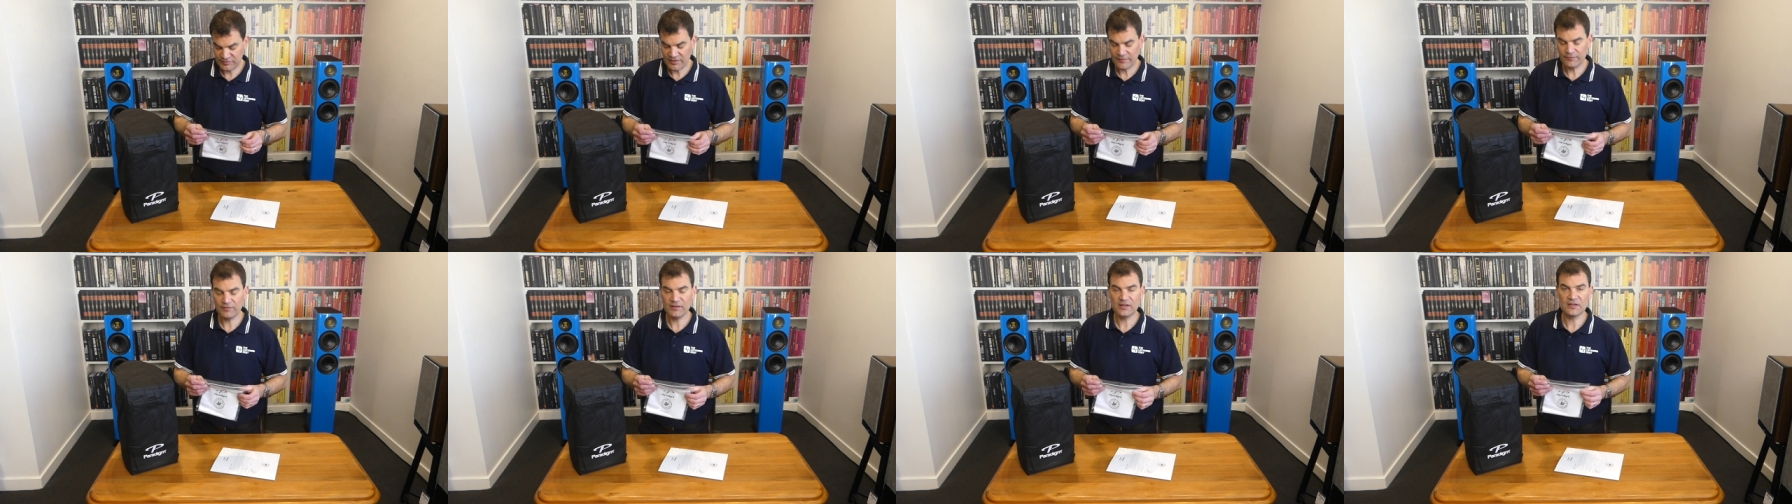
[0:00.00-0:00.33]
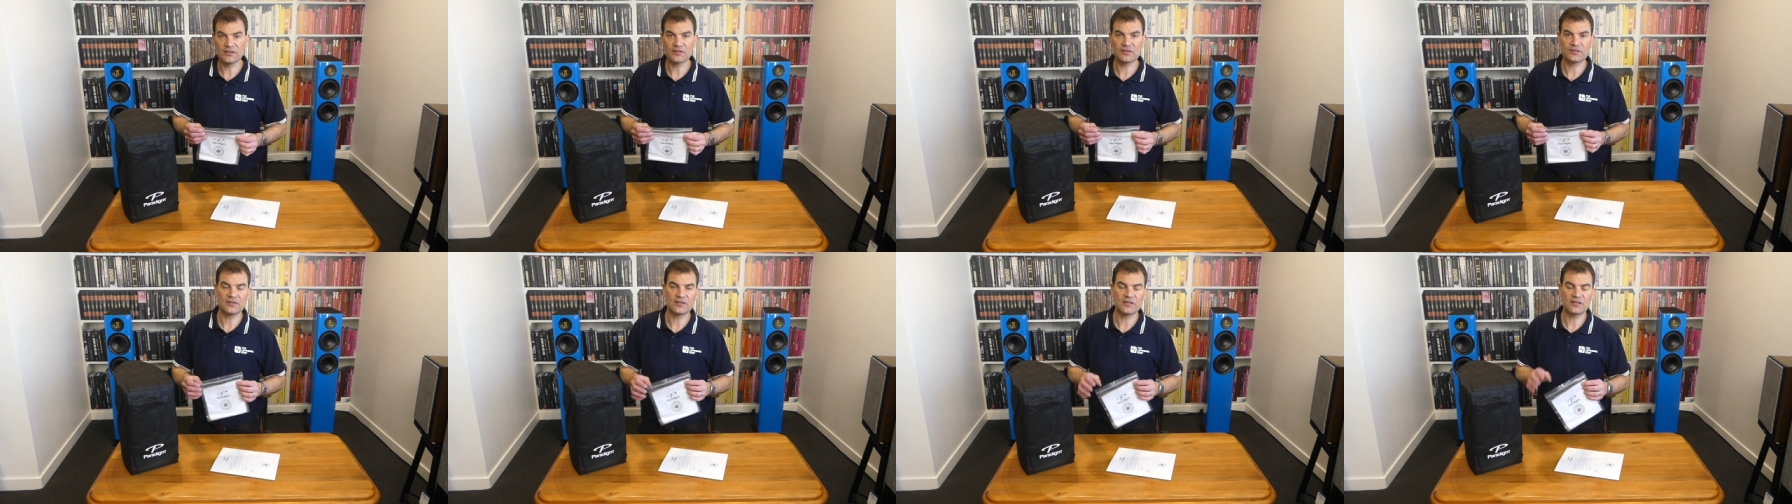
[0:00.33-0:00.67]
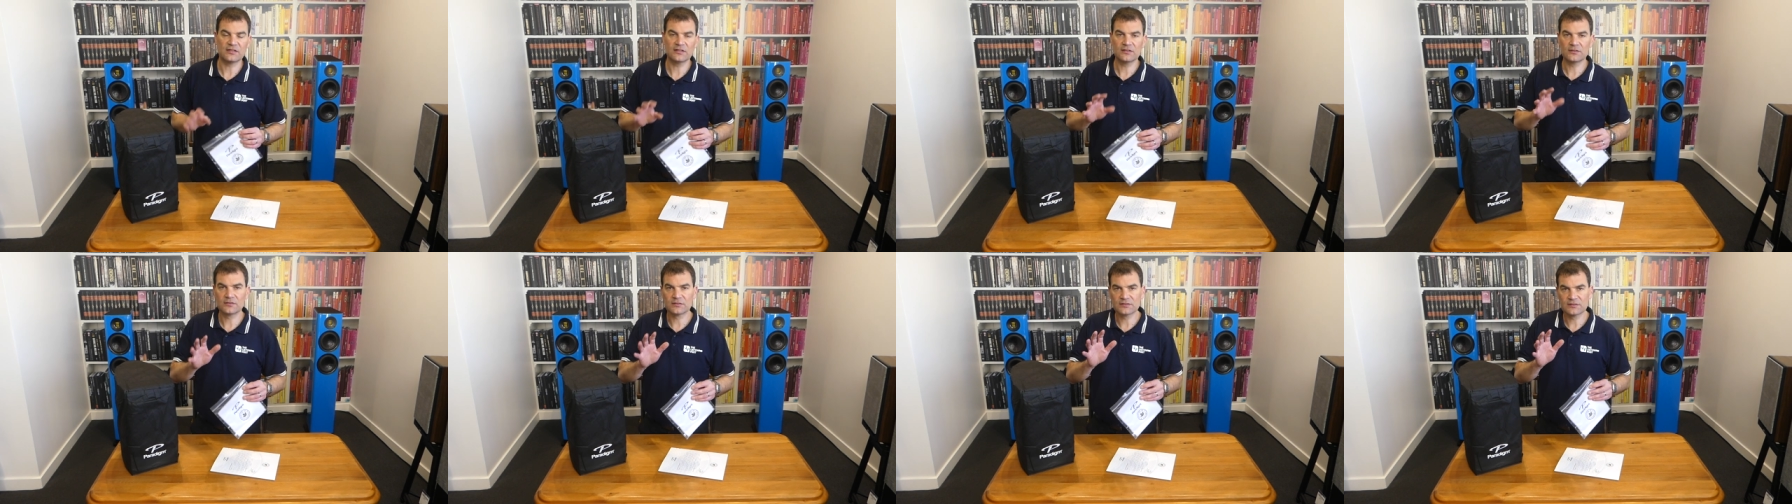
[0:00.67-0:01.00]
lovely to see a
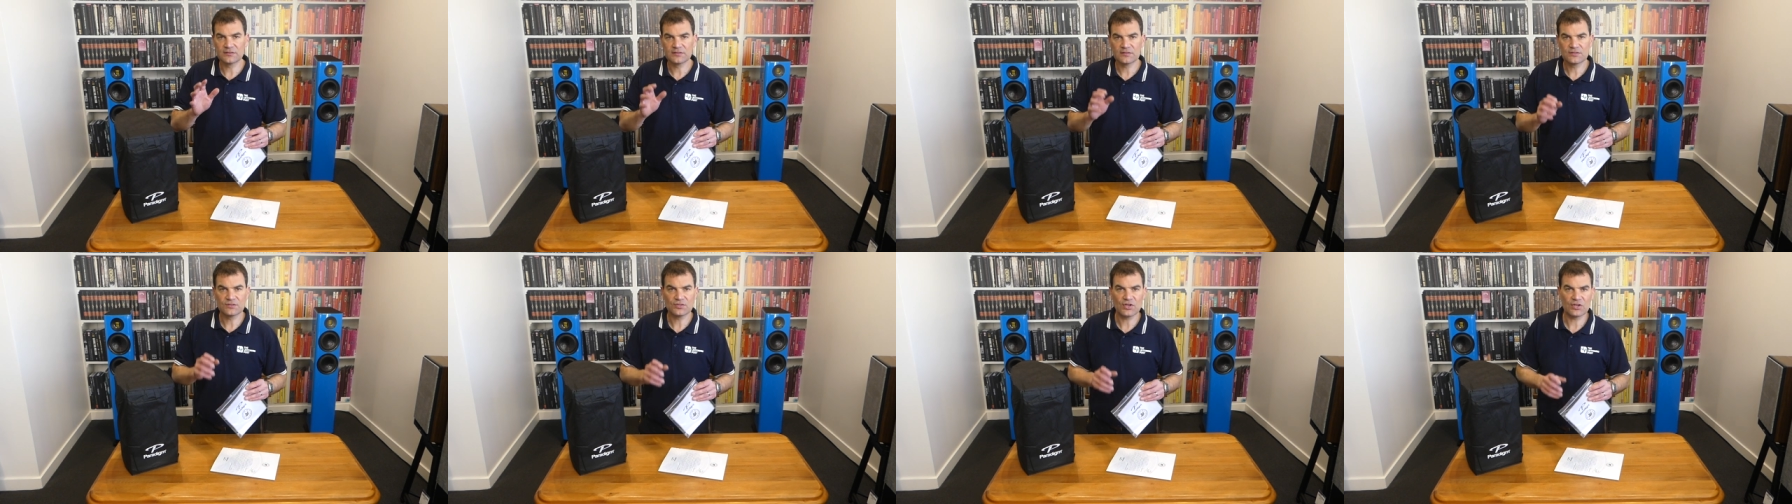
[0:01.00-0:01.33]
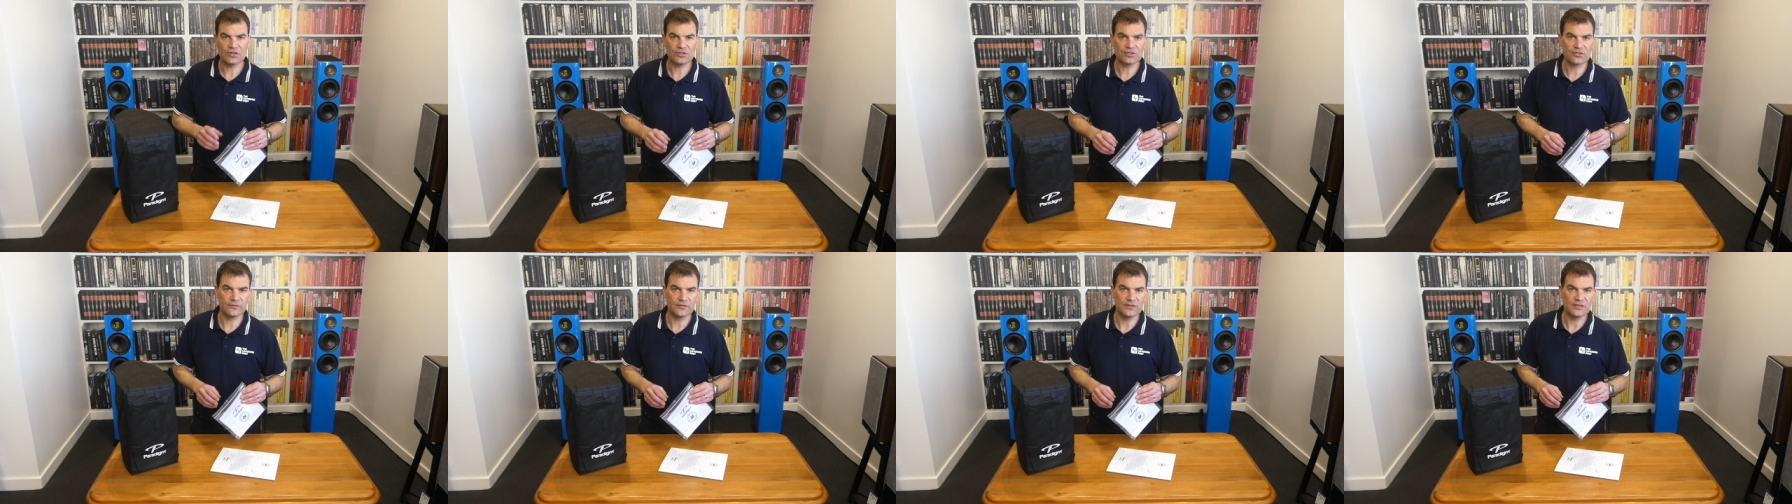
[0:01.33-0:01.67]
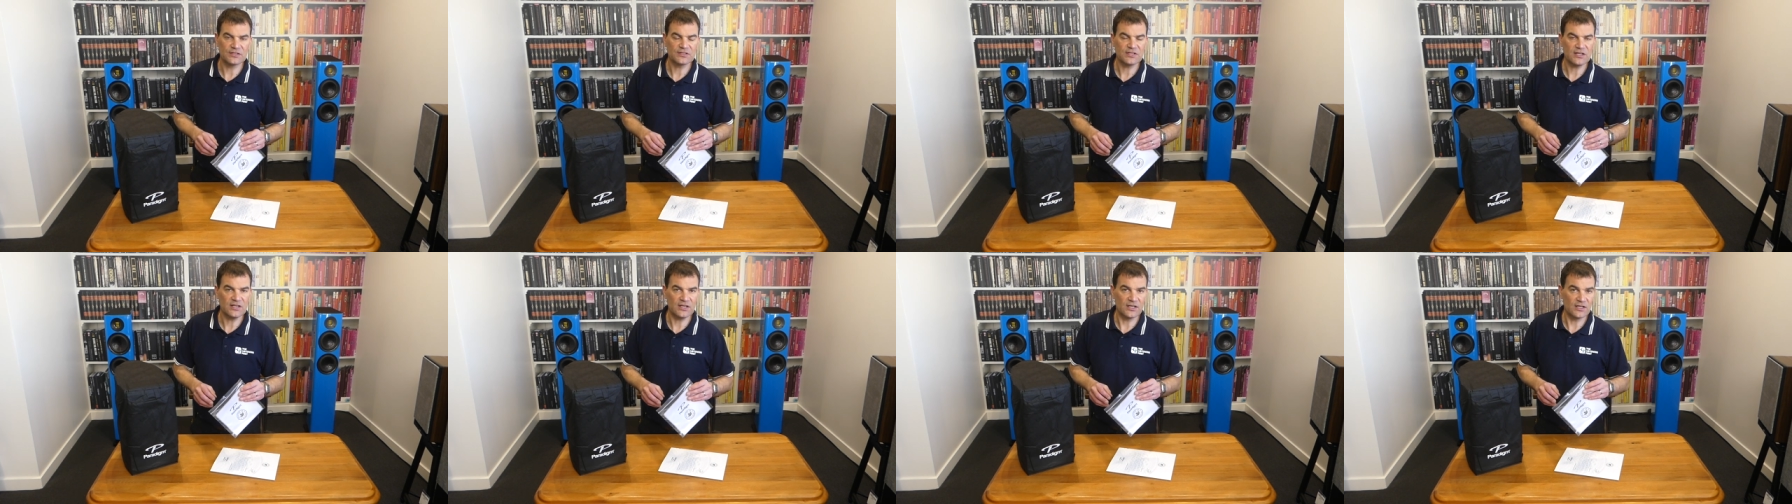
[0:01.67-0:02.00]
little touch of
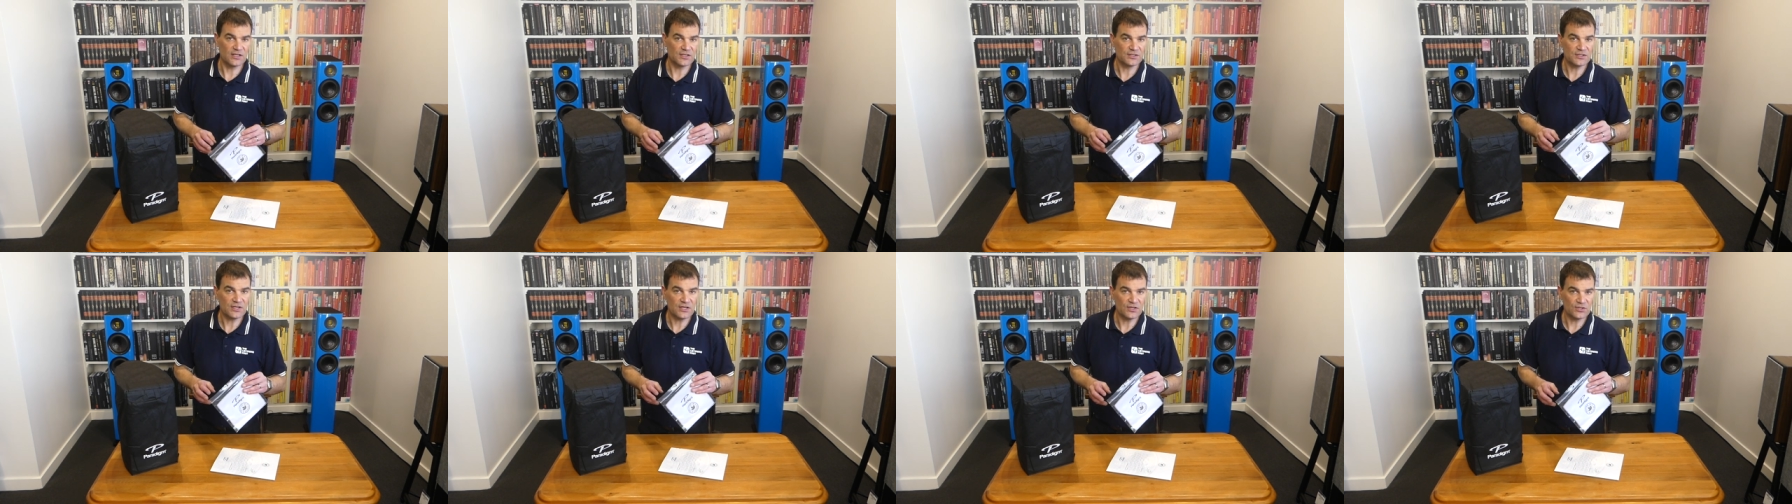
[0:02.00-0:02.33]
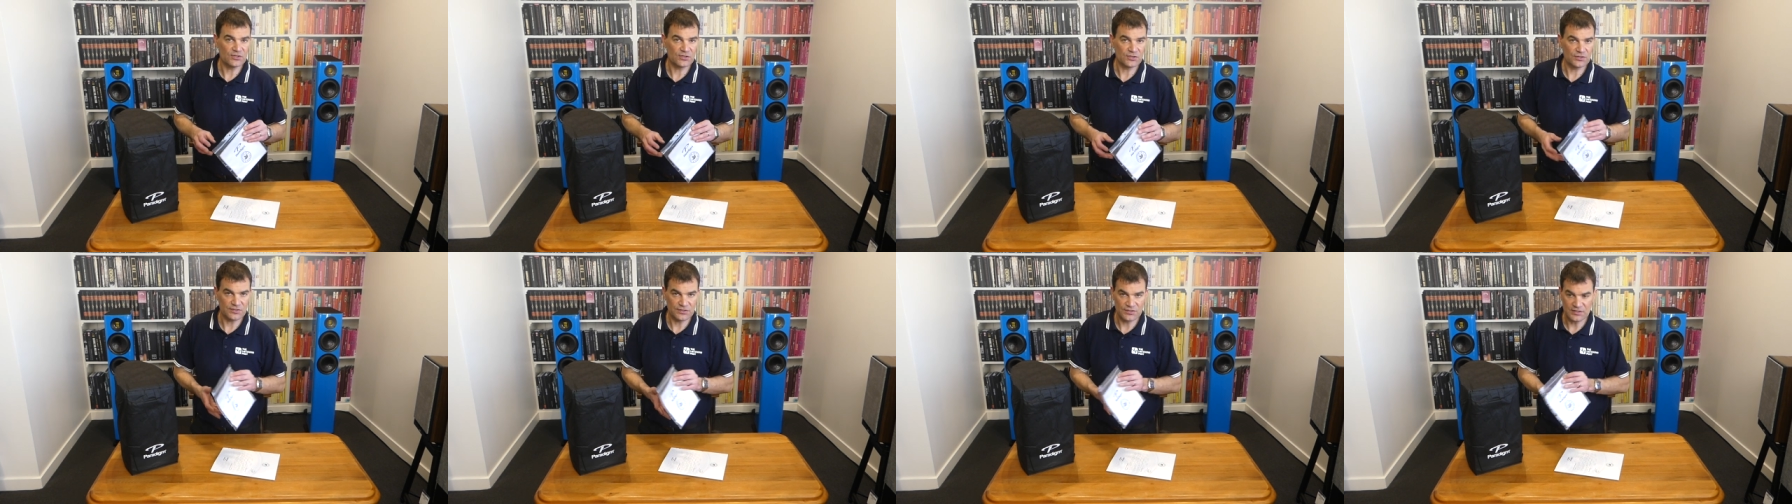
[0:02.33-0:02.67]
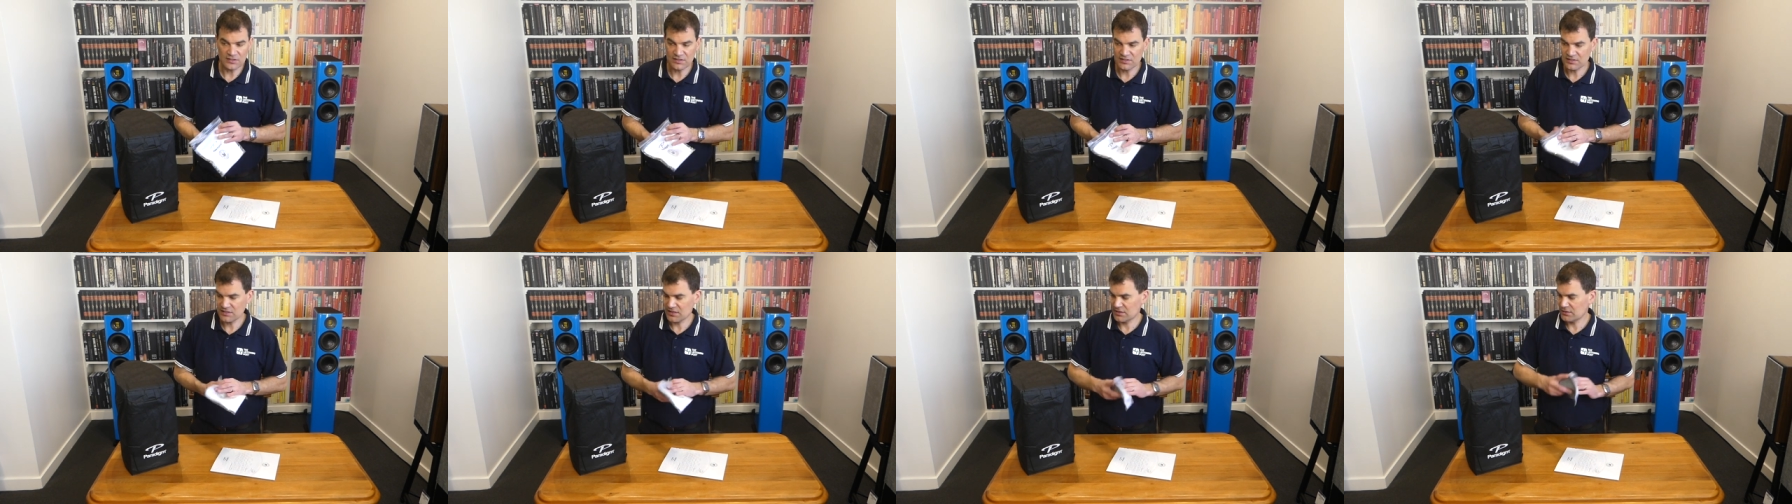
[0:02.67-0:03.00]
attention to
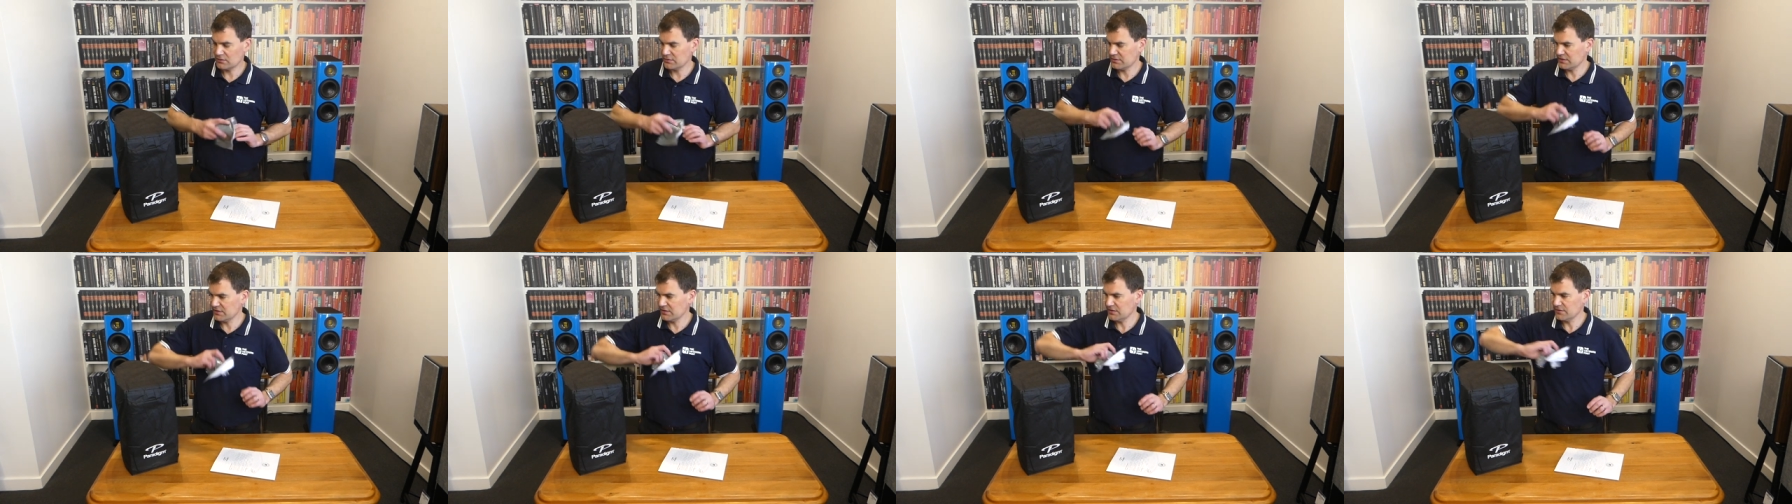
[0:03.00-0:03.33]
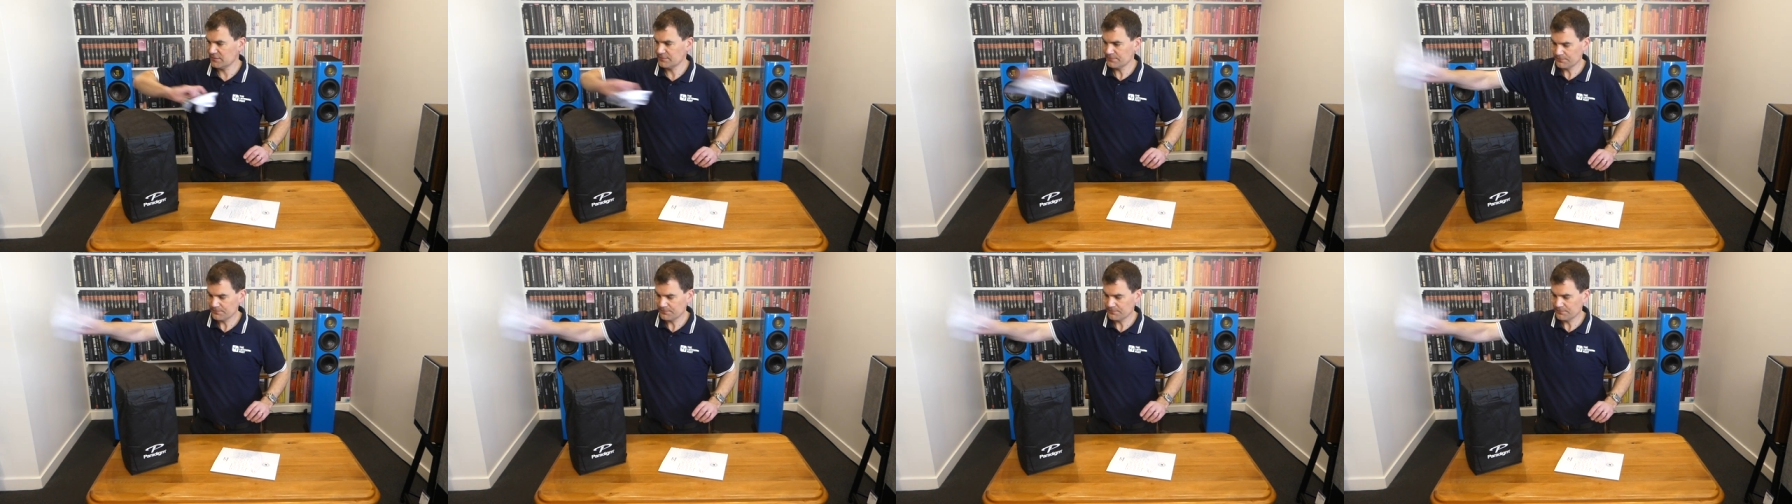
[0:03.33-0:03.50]
detail there.